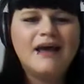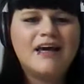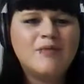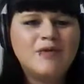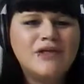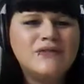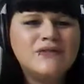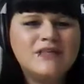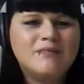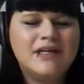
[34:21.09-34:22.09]
it can be
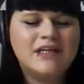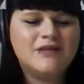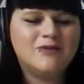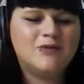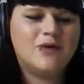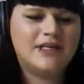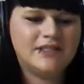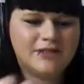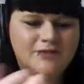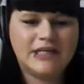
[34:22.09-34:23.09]
used in many different
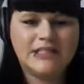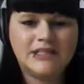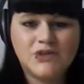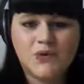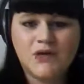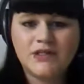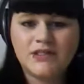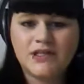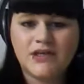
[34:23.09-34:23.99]
ways, directed towards